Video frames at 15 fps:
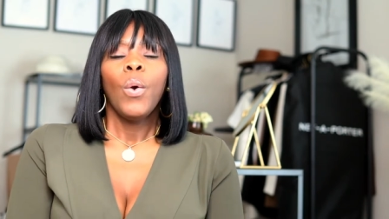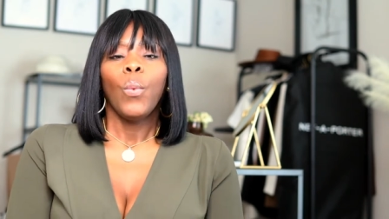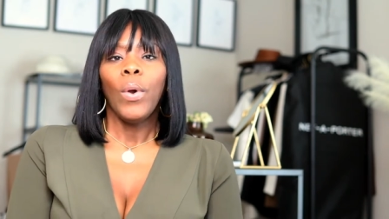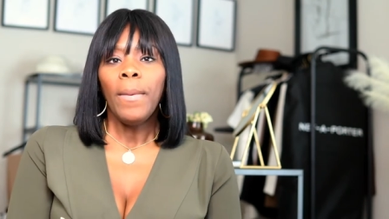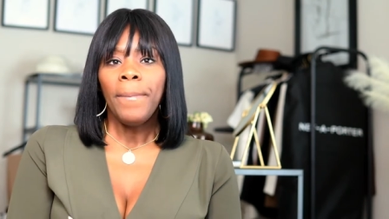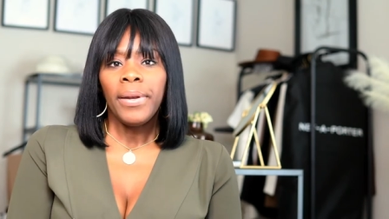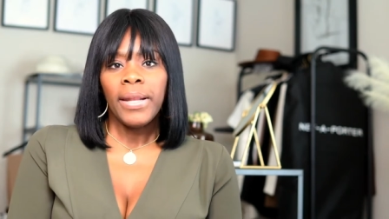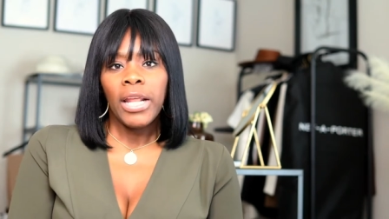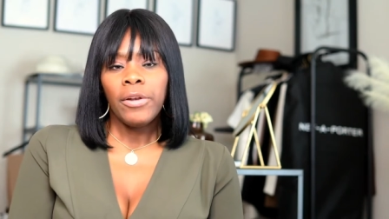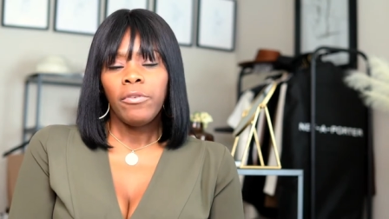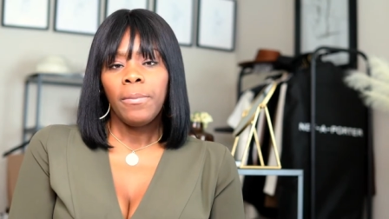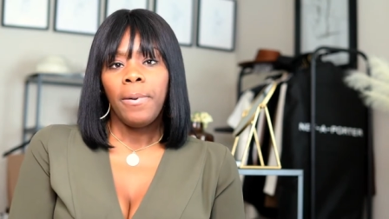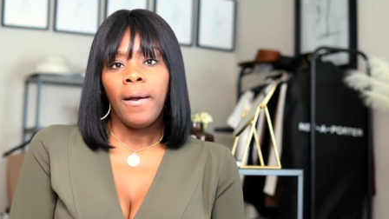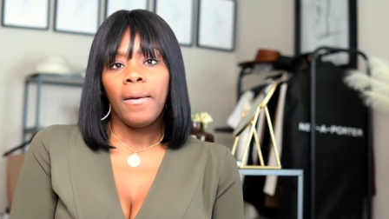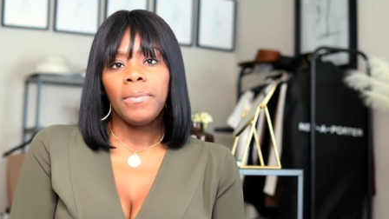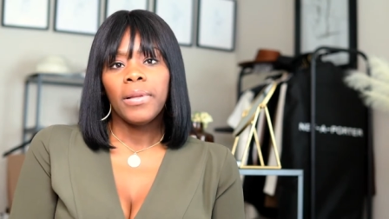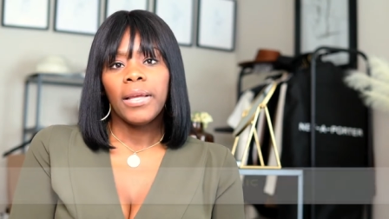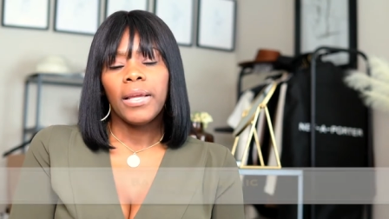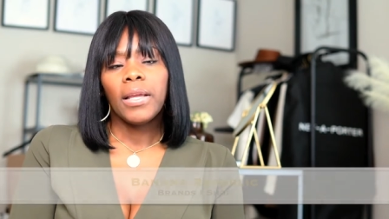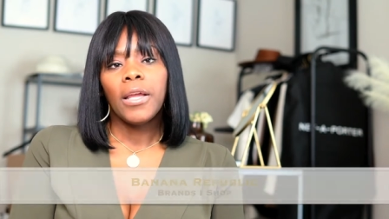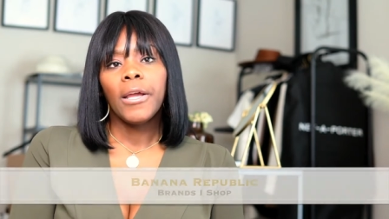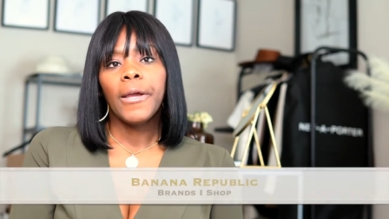with Banana
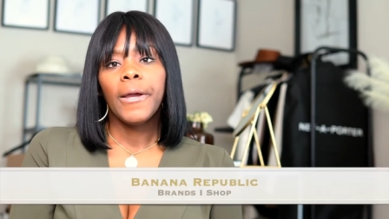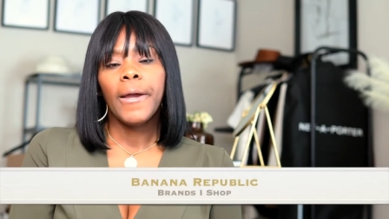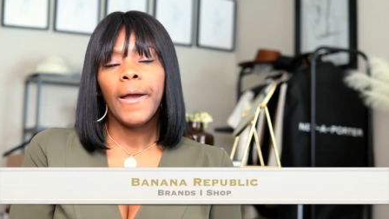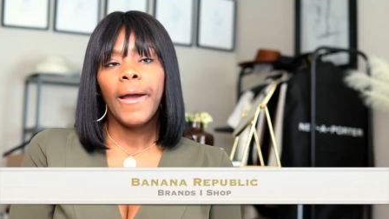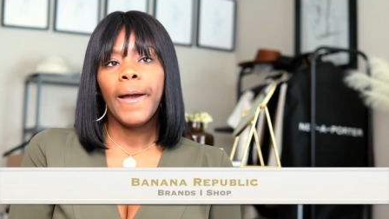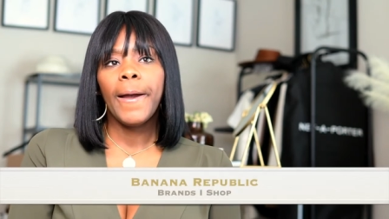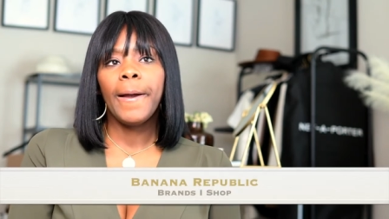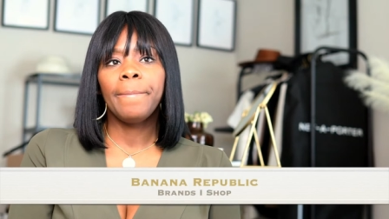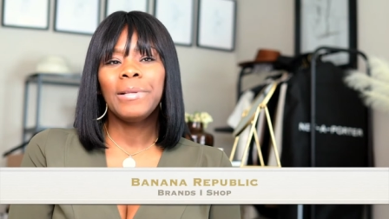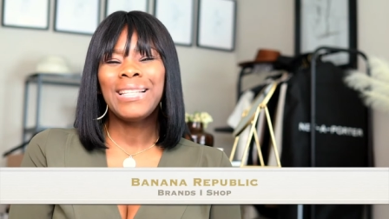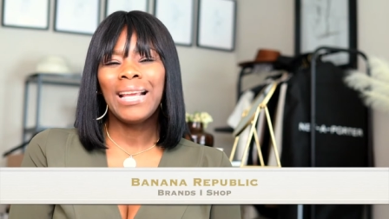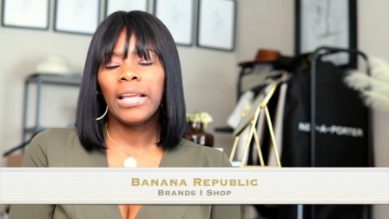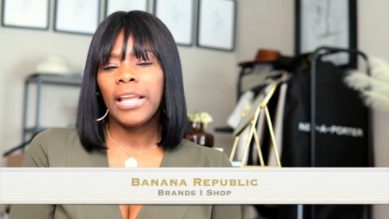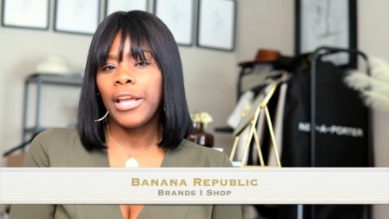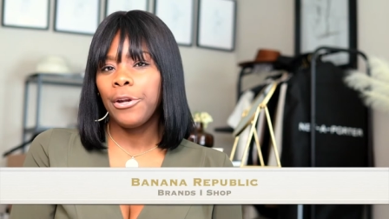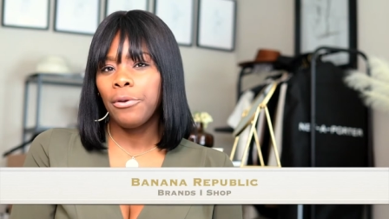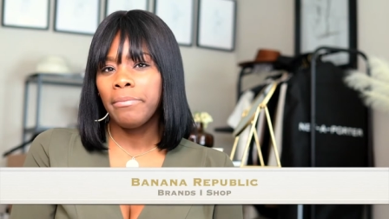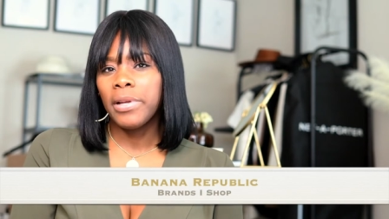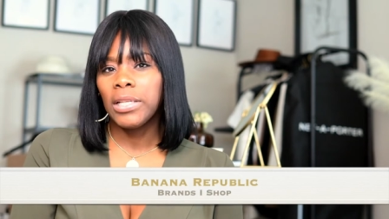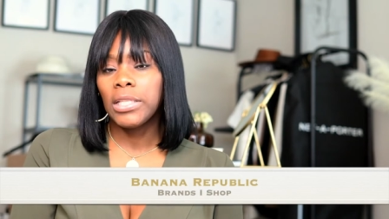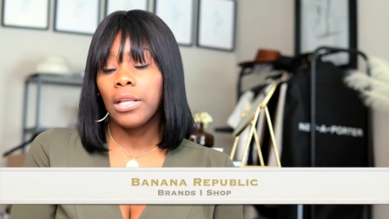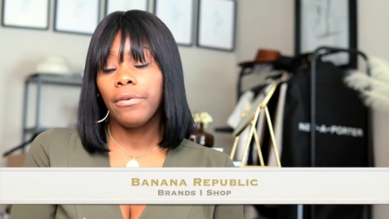Republic, um, it's like a hit or
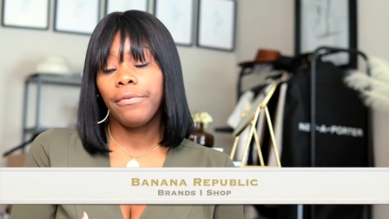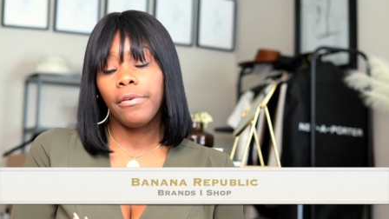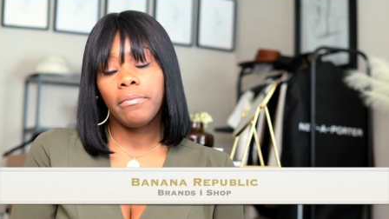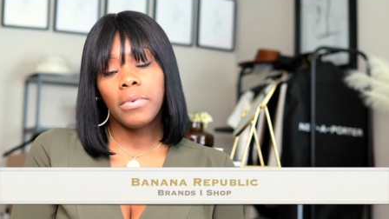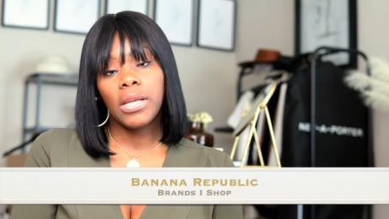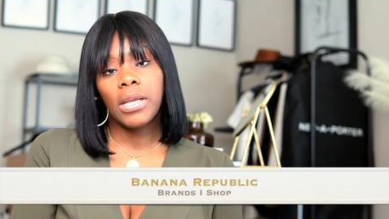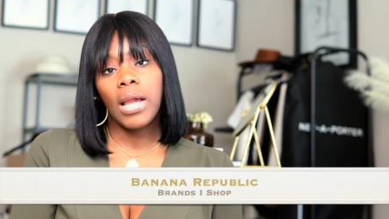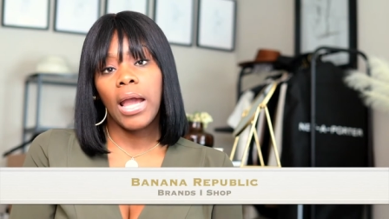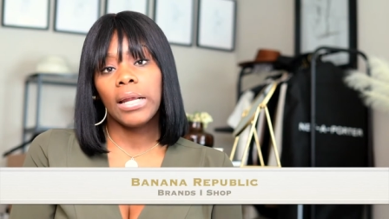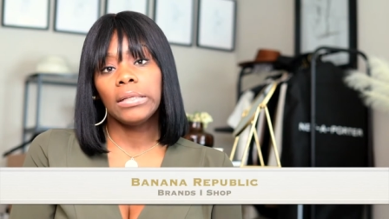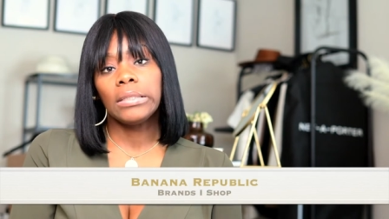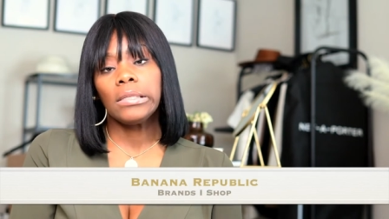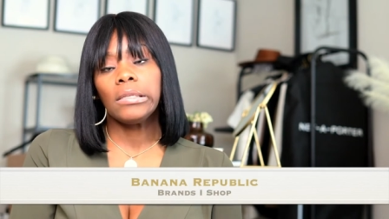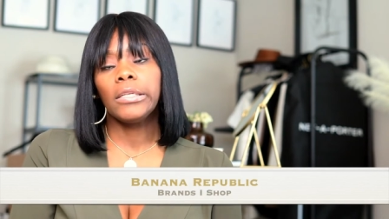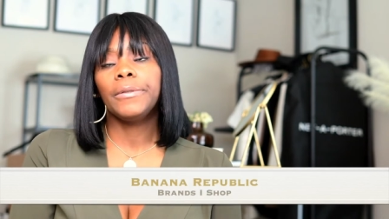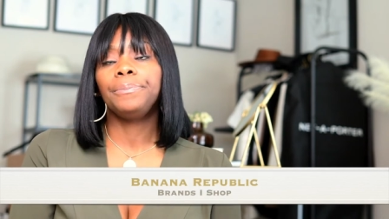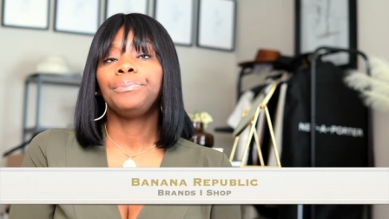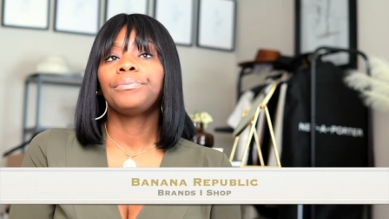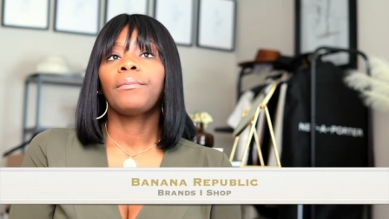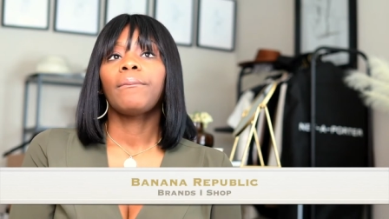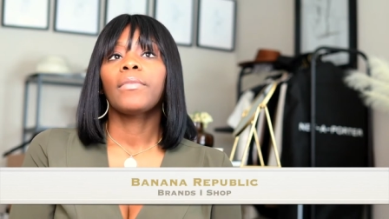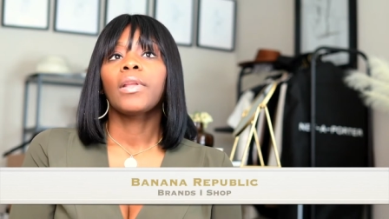miss for me, honestly.
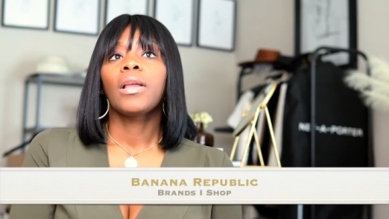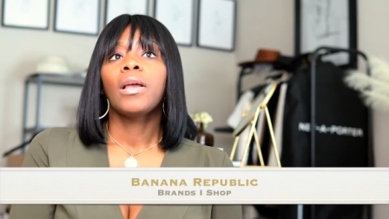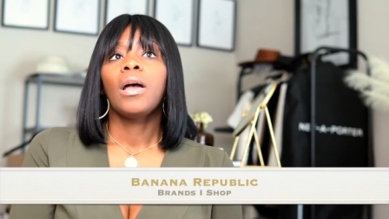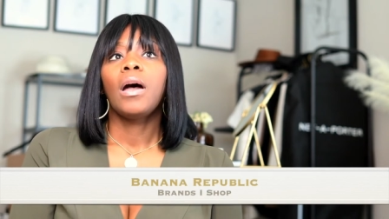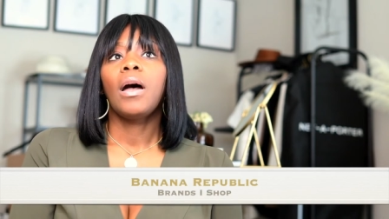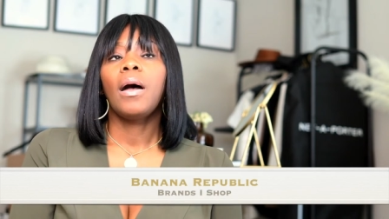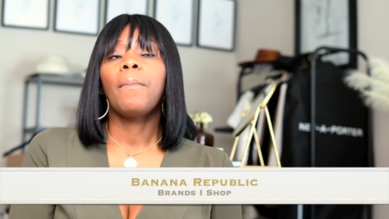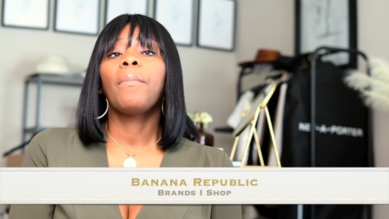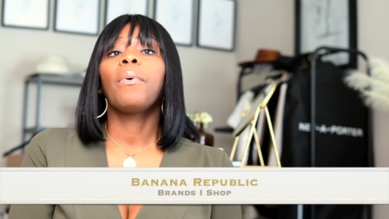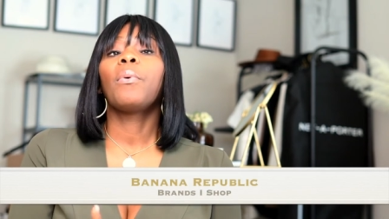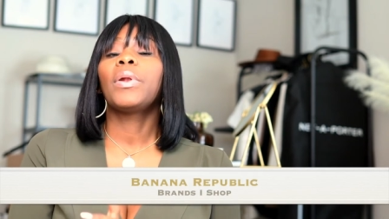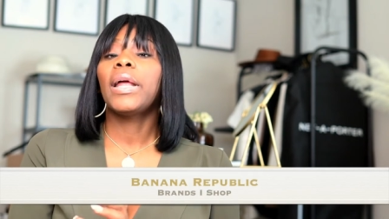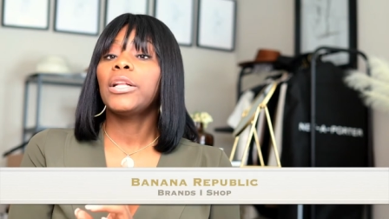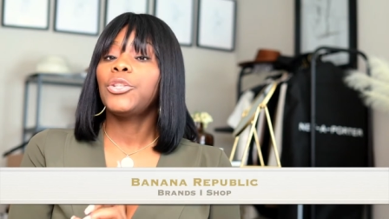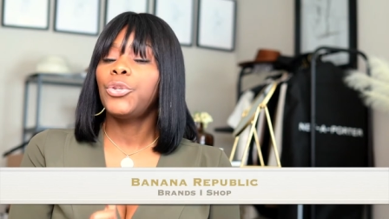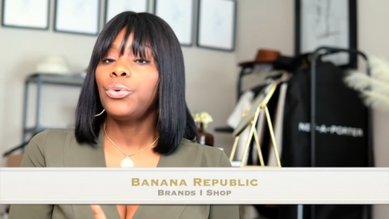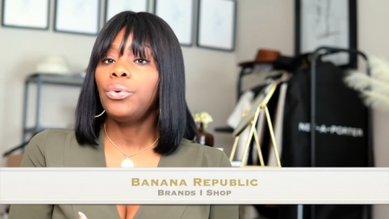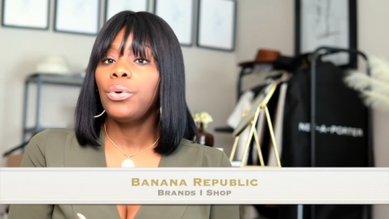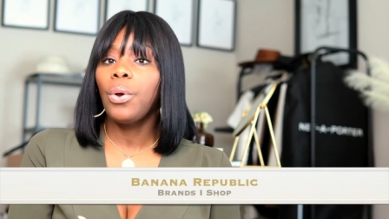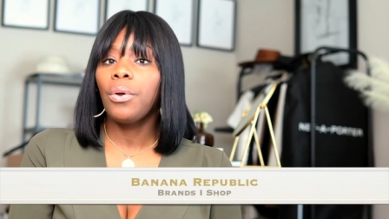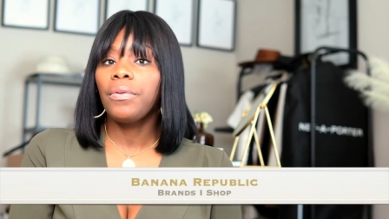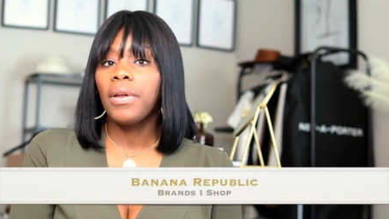But when I do
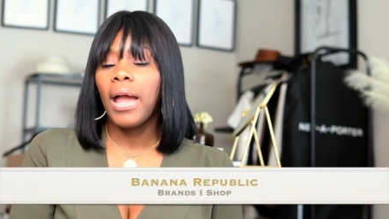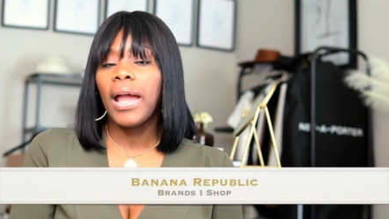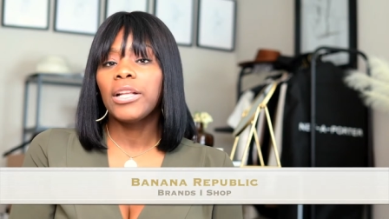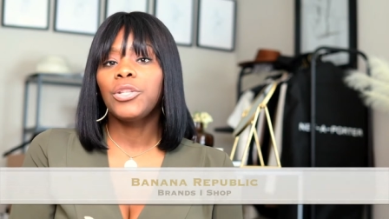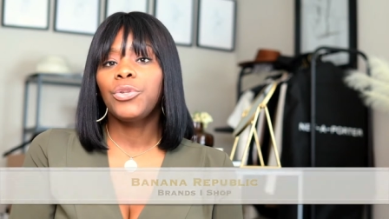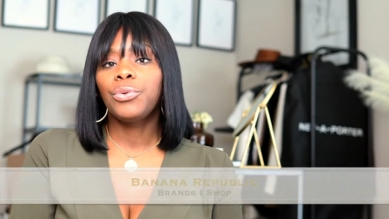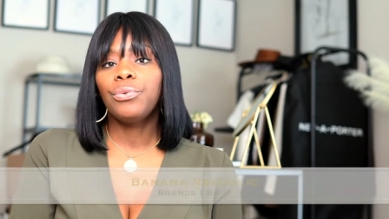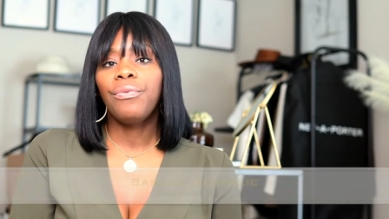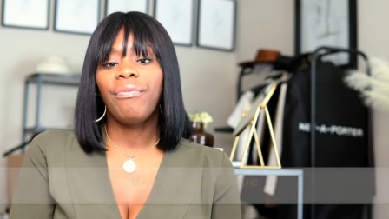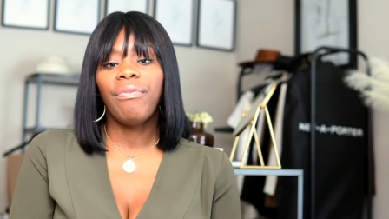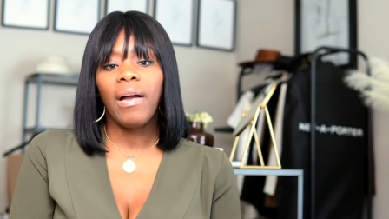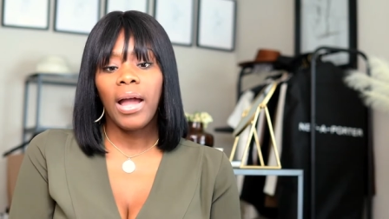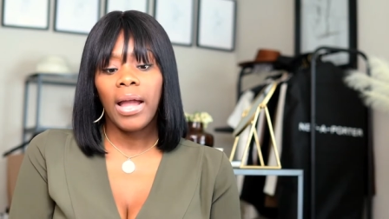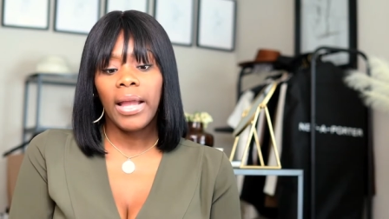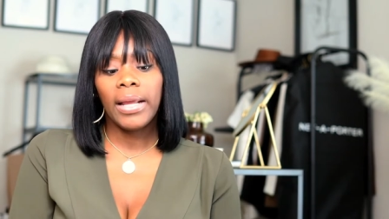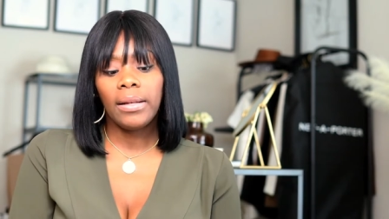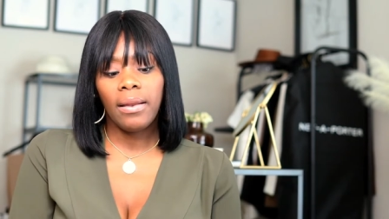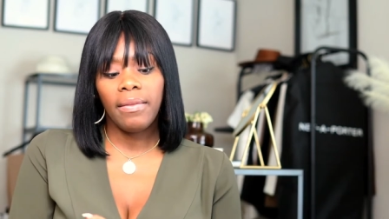go there, I do find